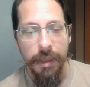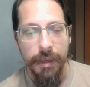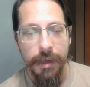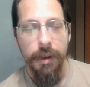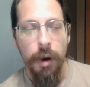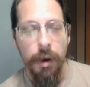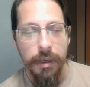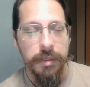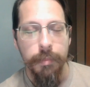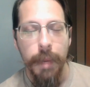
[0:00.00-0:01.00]
I think it
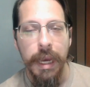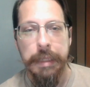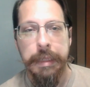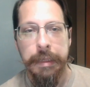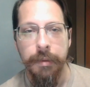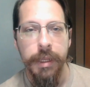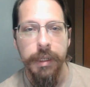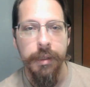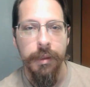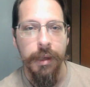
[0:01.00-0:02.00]
harkens back a little
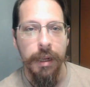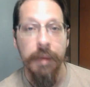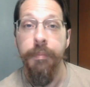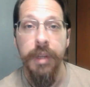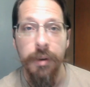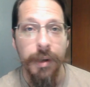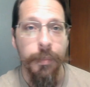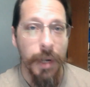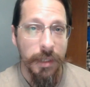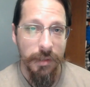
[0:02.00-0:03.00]
bit to the kind of beer and
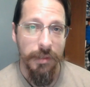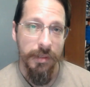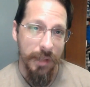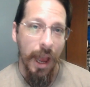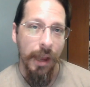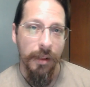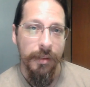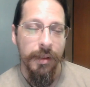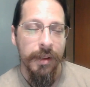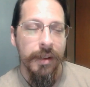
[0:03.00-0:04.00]
pretzel
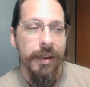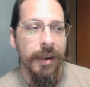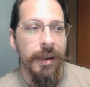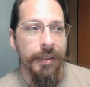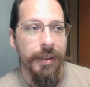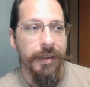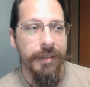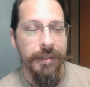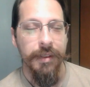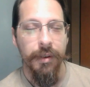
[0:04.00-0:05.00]
style uh, that,
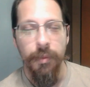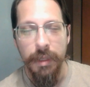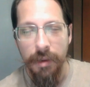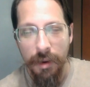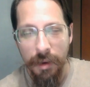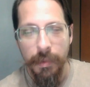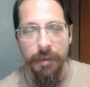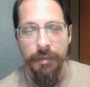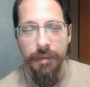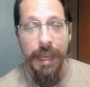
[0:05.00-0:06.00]
you know, we talk
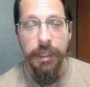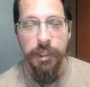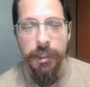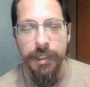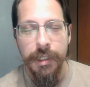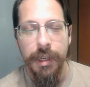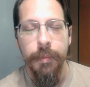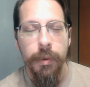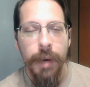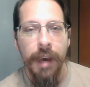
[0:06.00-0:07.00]
about ancient G
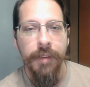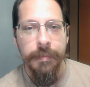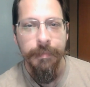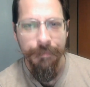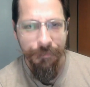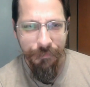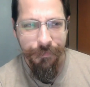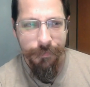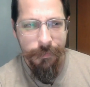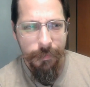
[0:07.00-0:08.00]
W having.
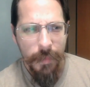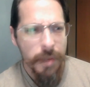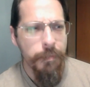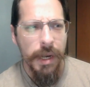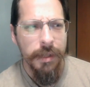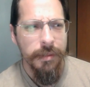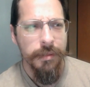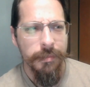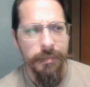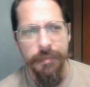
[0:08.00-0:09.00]
But
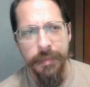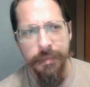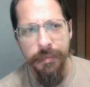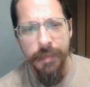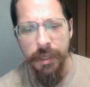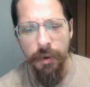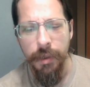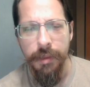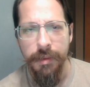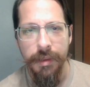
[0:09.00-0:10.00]
you know,
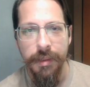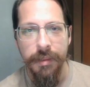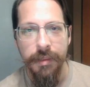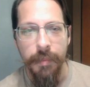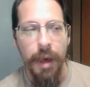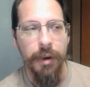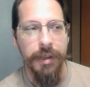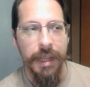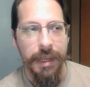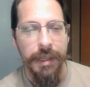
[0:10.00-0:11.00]
in in the
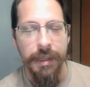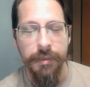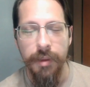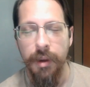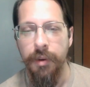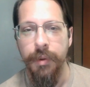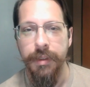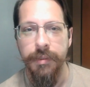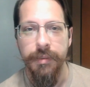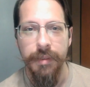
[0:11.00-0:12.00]
modern day is not
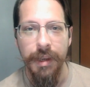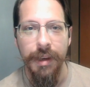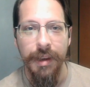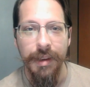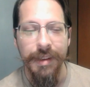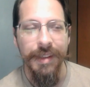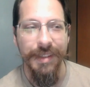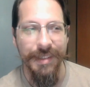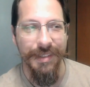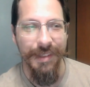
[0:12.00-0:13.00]
always uh,
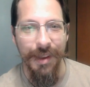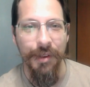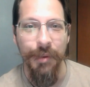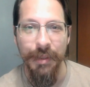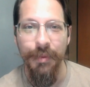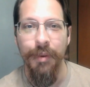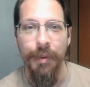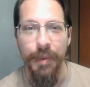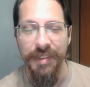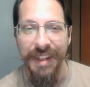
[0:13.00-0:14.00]
it's not always well
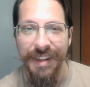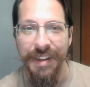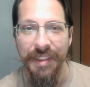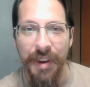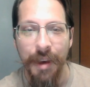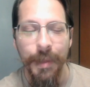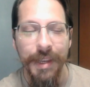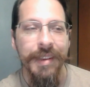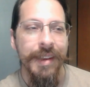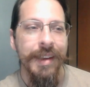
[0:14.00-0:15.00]
represented in the hobby.